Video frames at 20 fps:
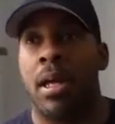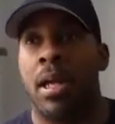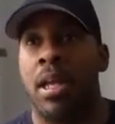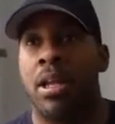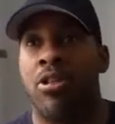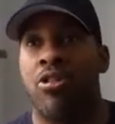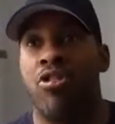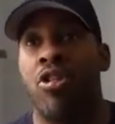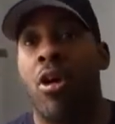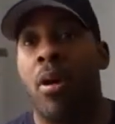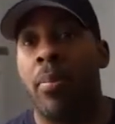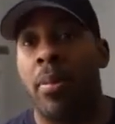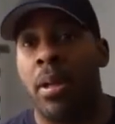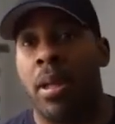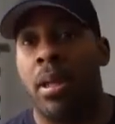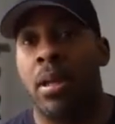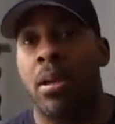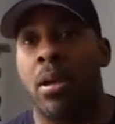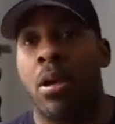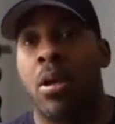in
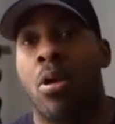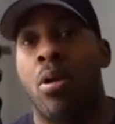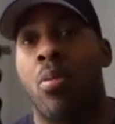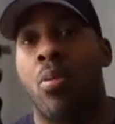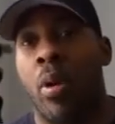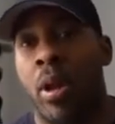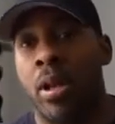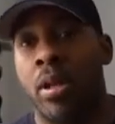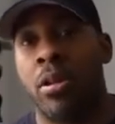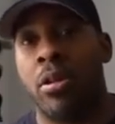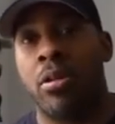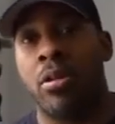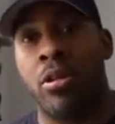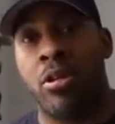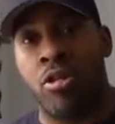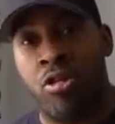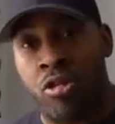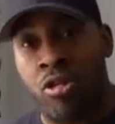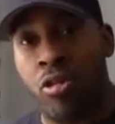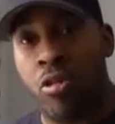Germany, when
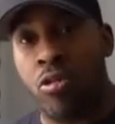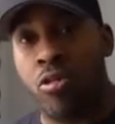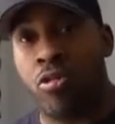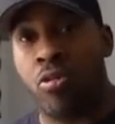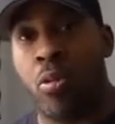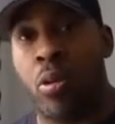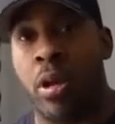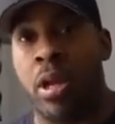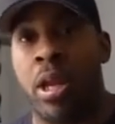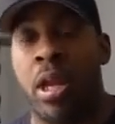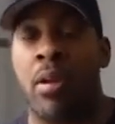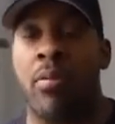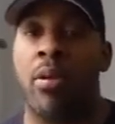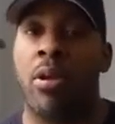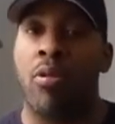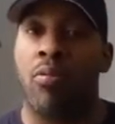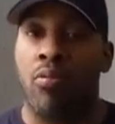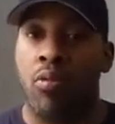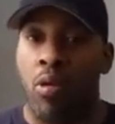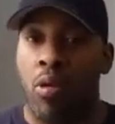the Jews were hearing